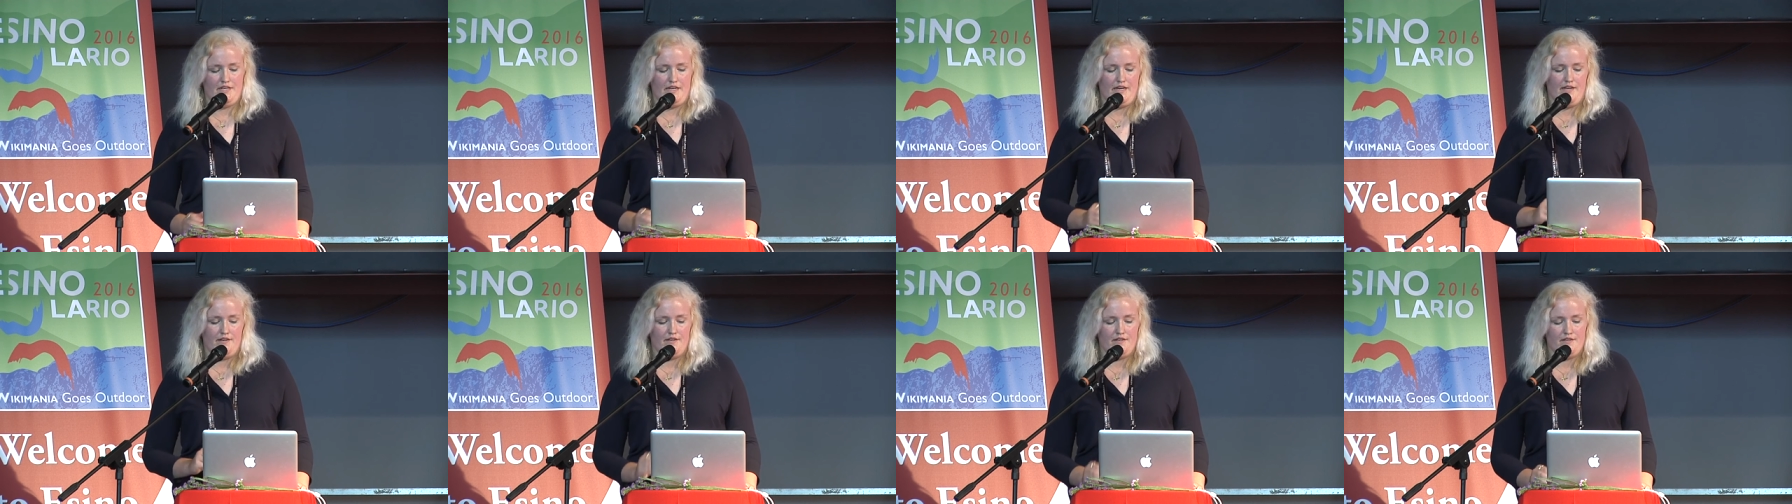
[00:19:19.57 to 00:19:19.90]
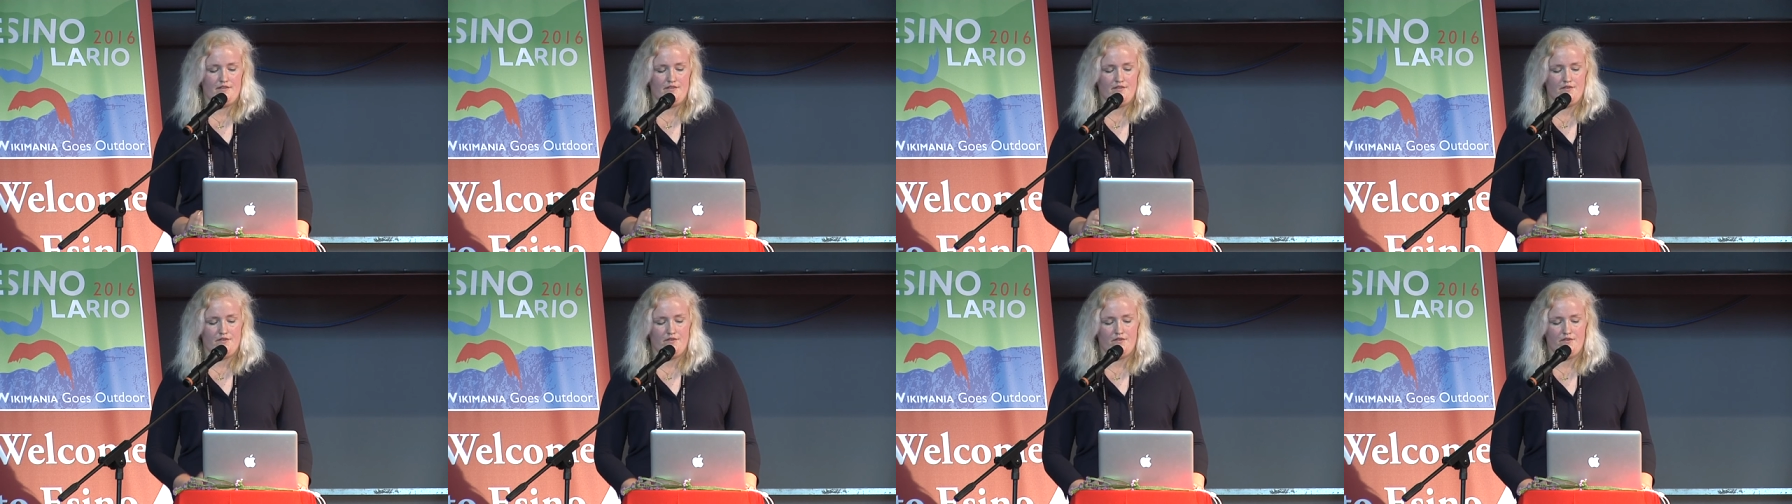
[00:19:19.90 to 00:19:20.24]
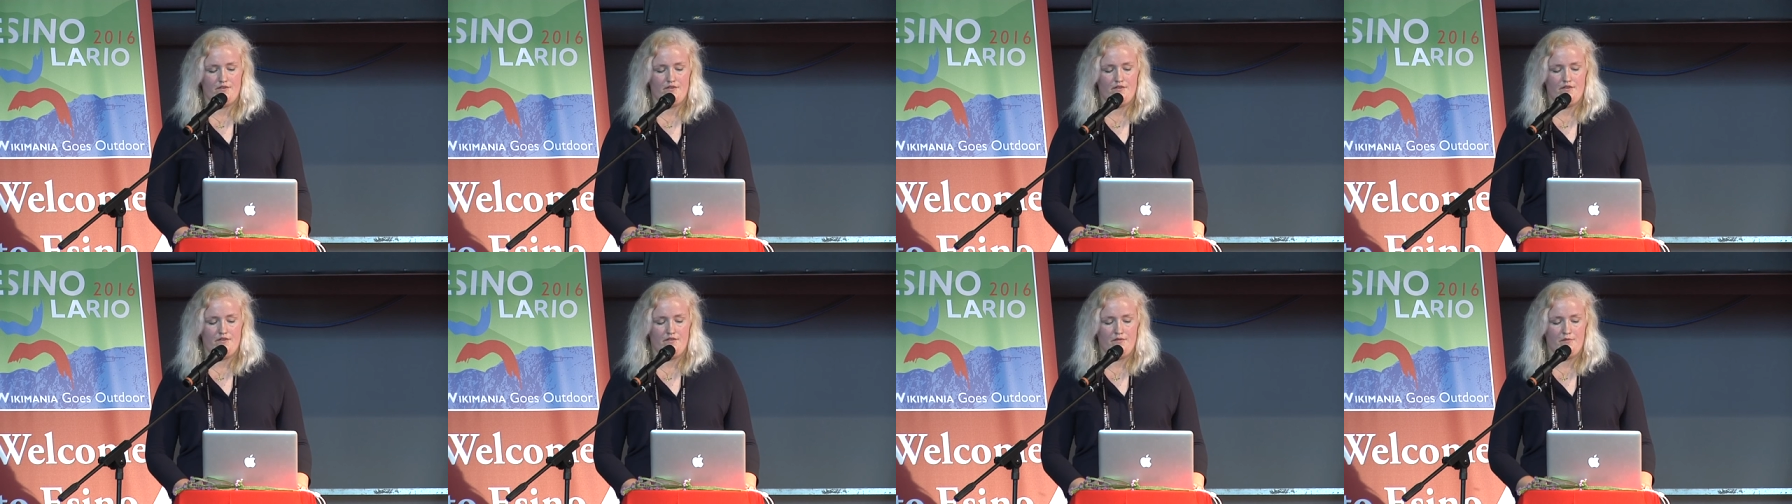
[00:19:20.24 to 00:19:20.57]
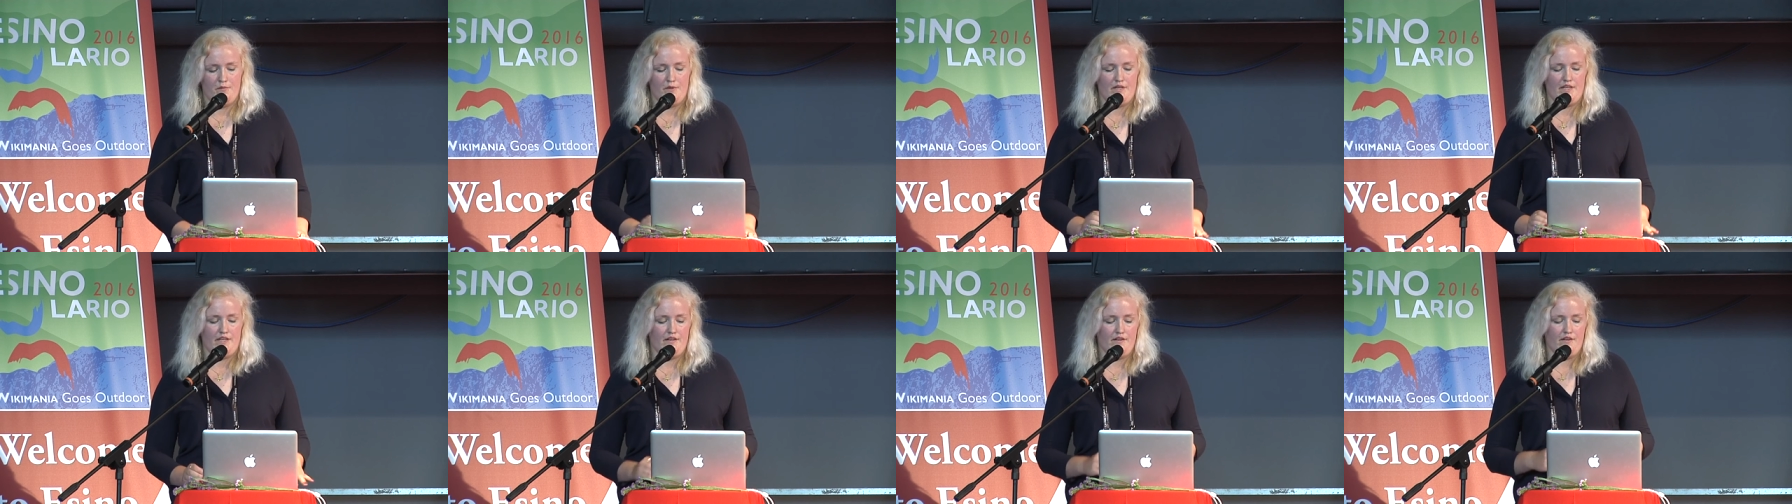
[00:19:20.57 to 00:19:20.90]
Edit or
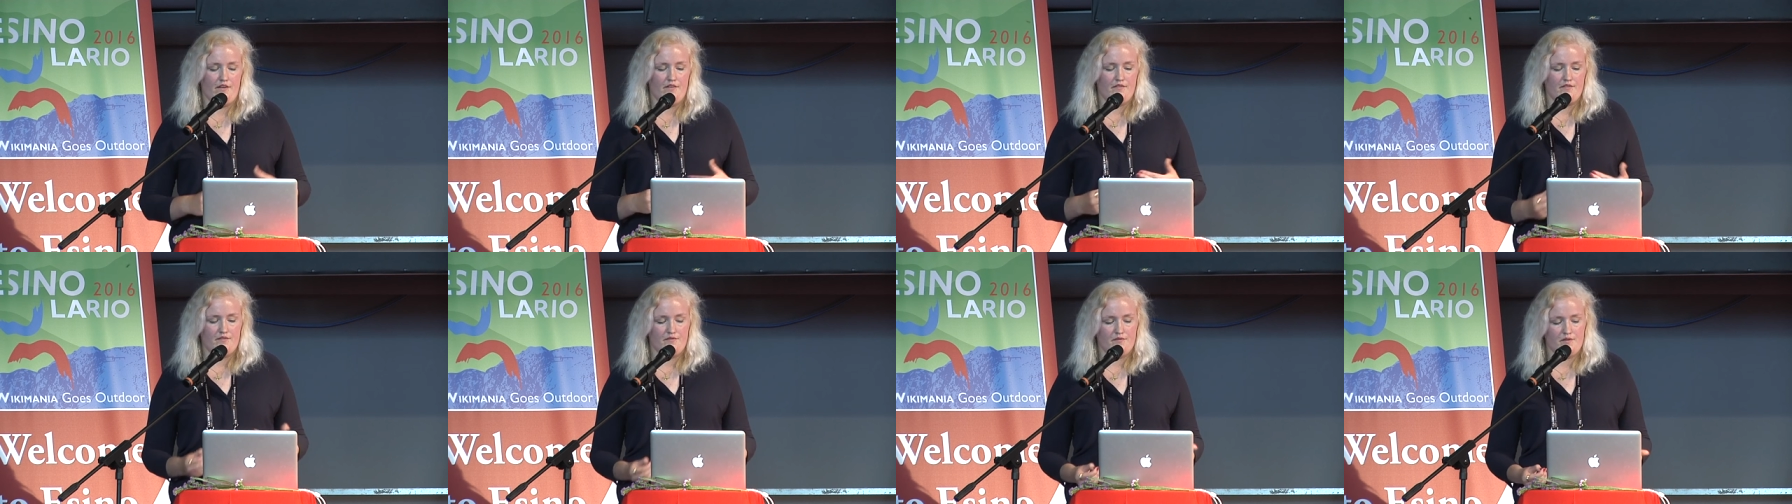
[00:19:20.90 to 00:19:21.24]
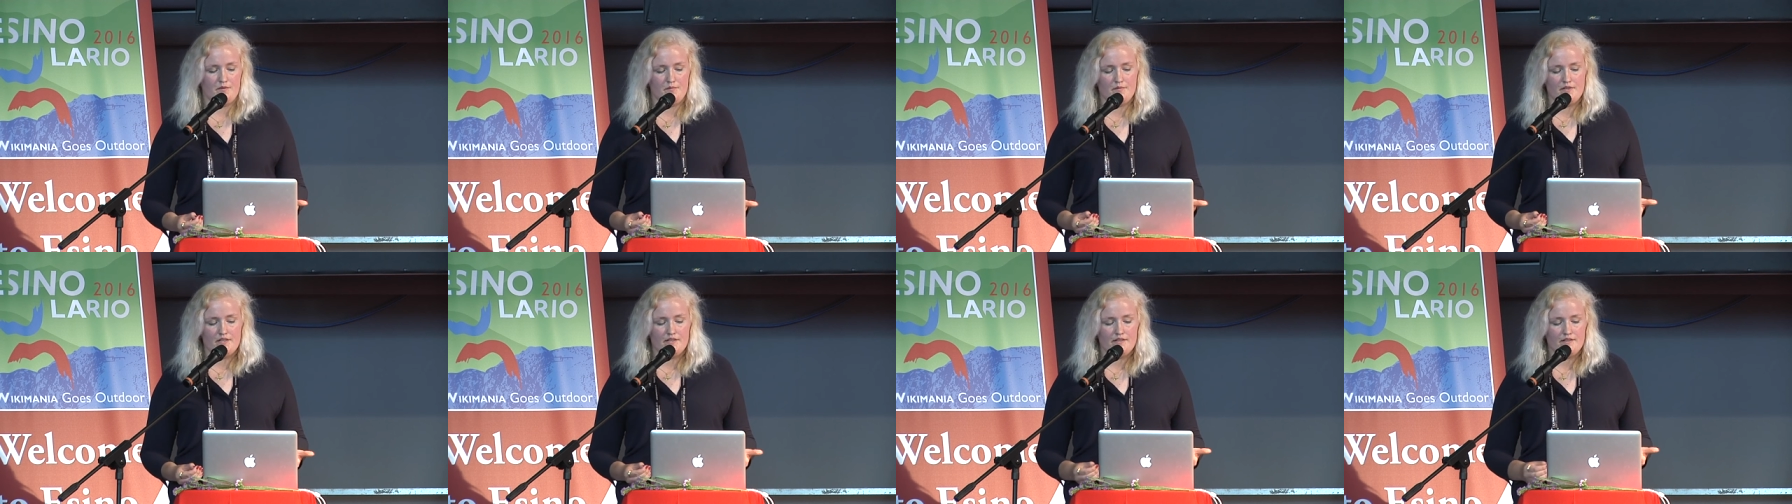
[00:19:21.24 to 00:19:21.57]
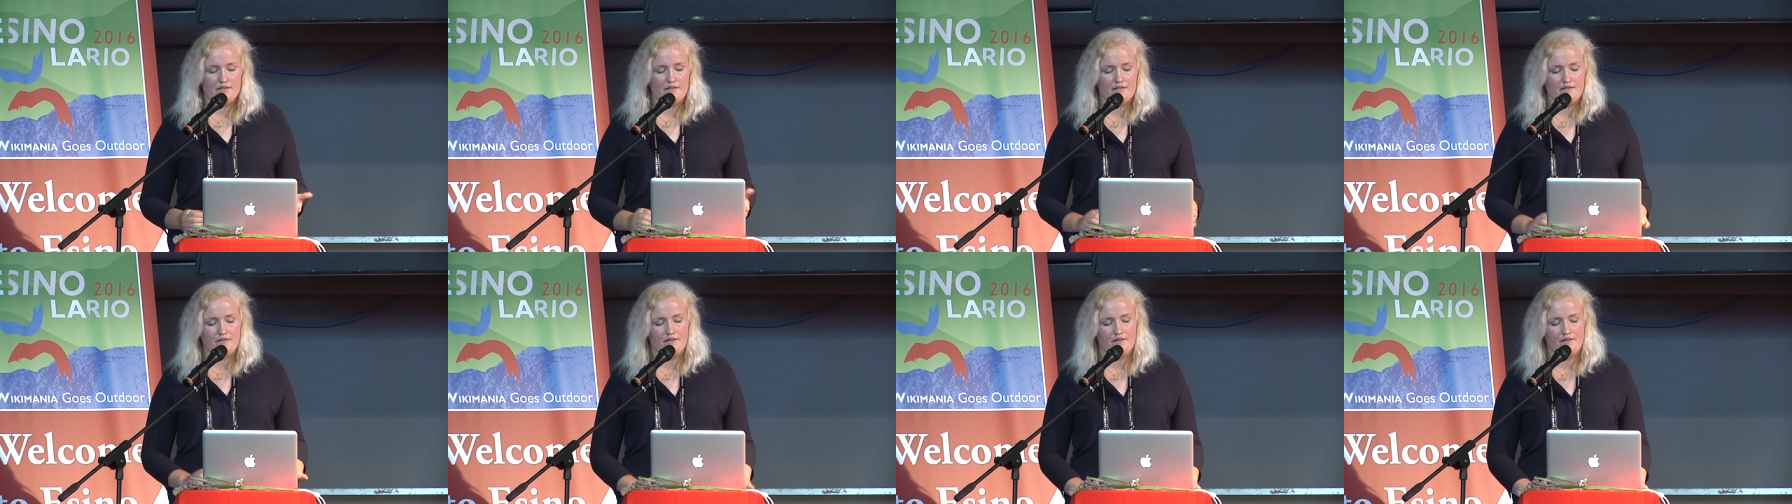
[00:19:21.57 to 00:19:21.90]
Wiki Loves Women,